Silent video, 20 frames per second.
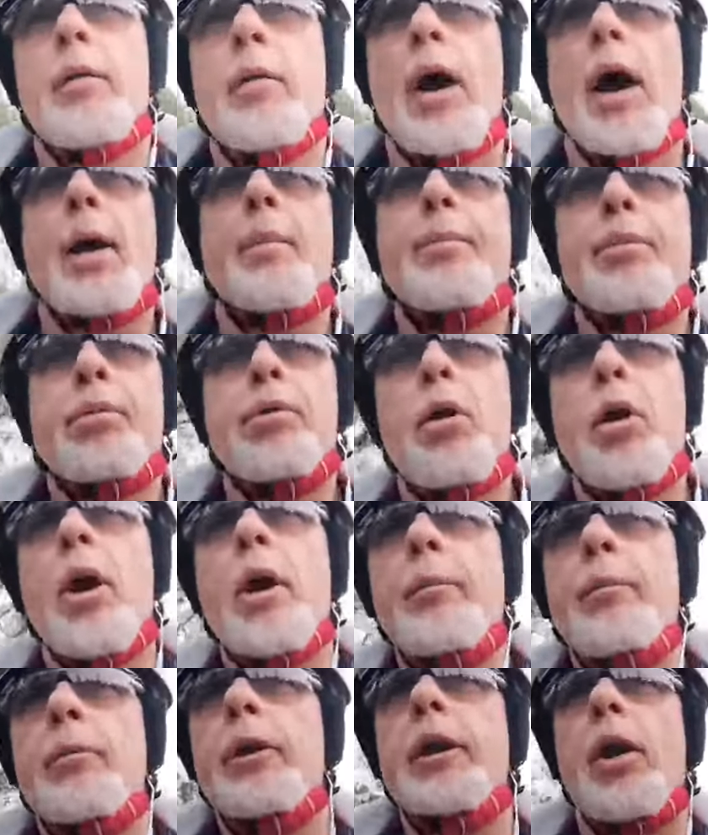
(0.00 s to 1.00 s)
our
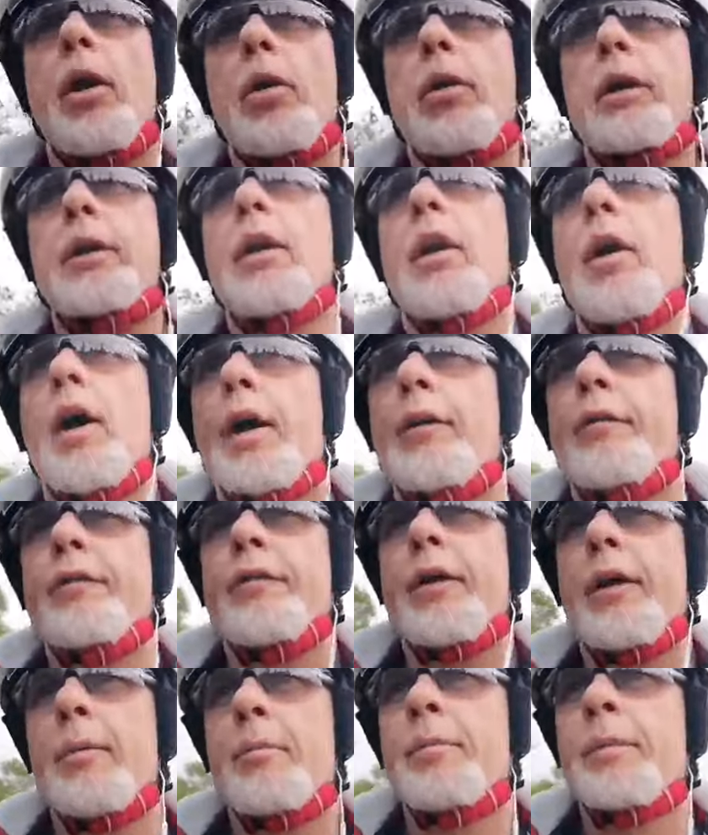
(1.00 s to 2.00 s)
primary goal in life
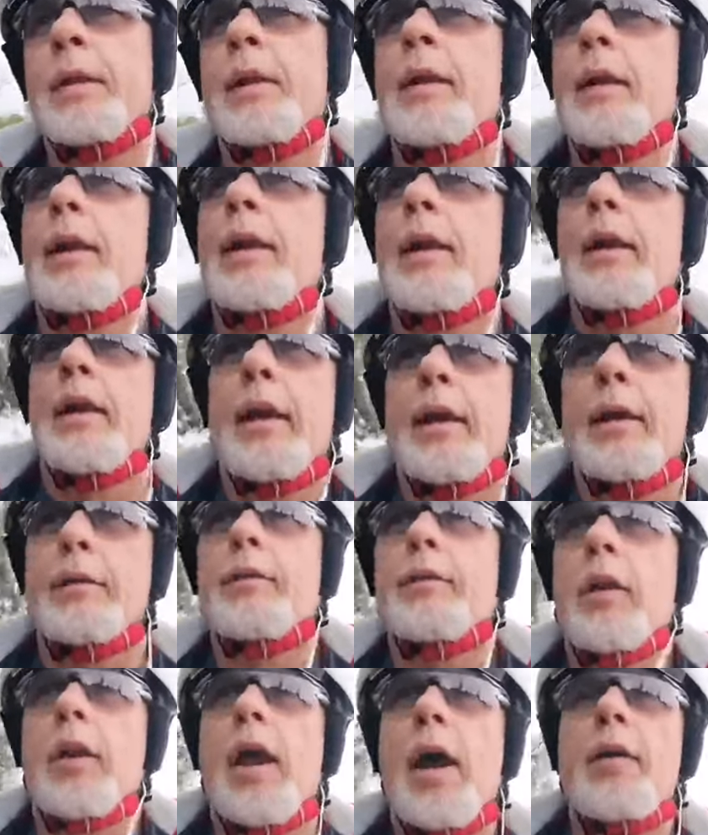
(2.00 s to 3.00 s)

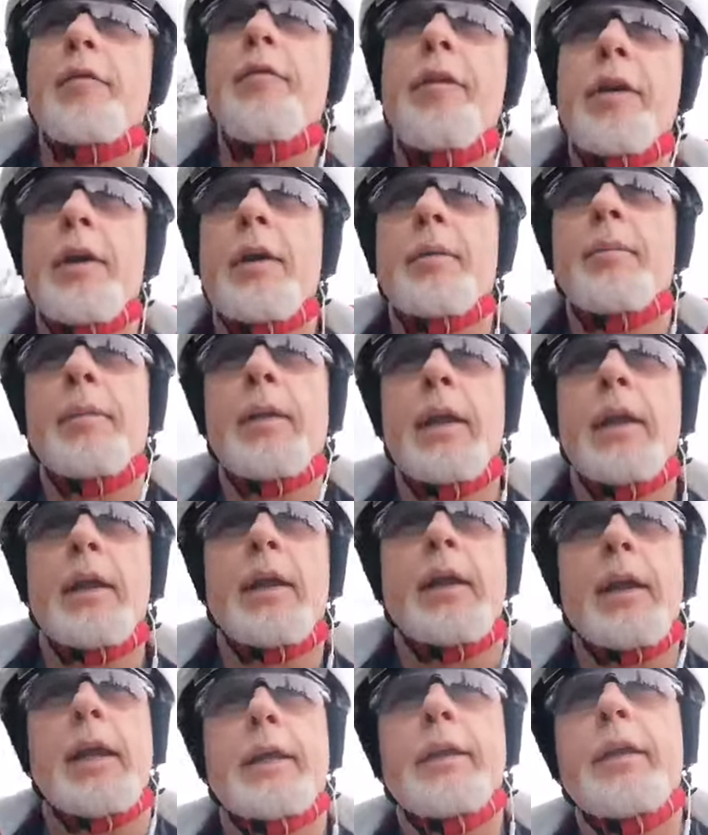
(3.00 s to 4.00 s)
is love.
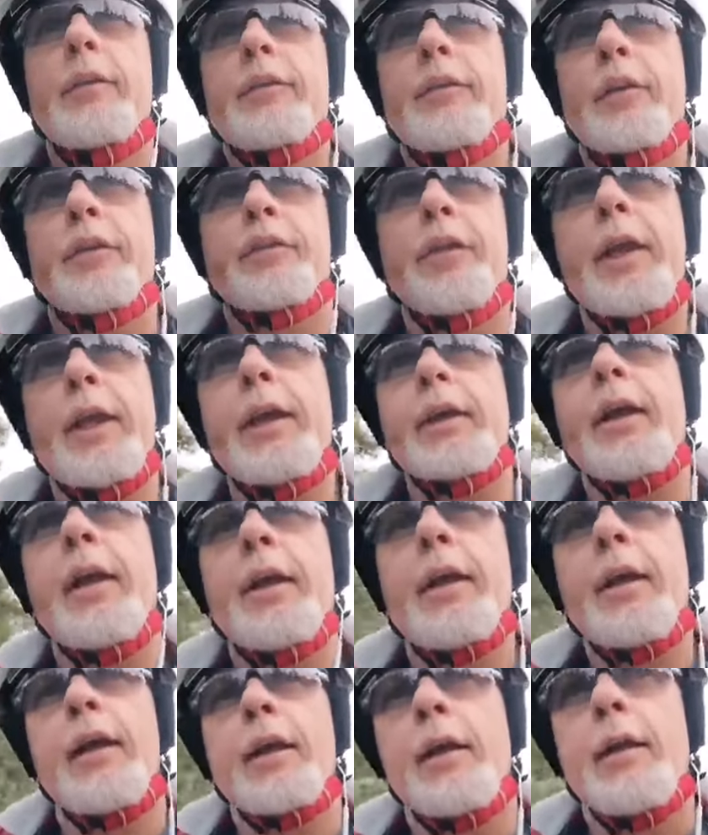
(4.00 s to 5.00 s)
It is the thing
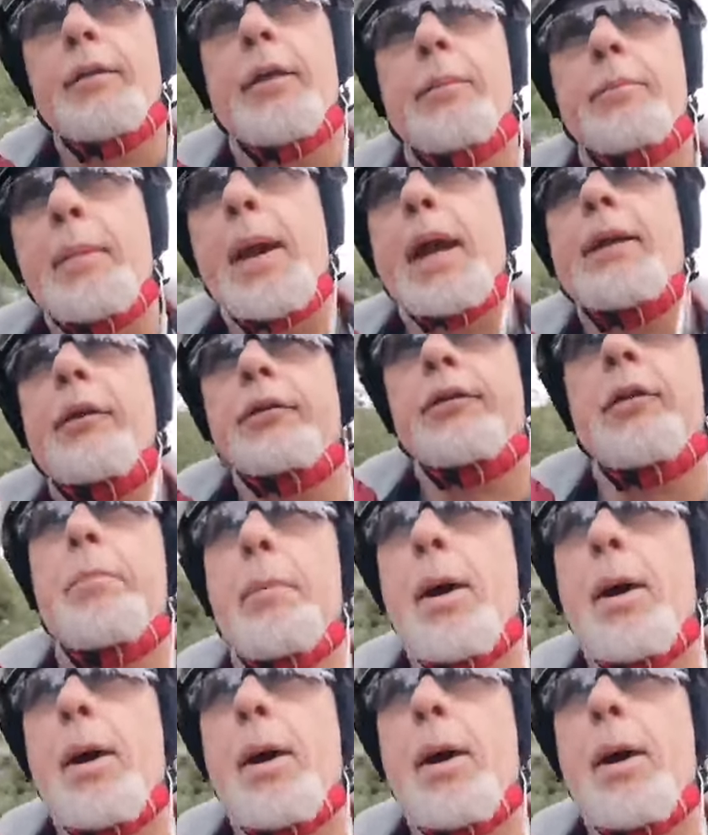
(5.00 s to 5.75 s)
that matters the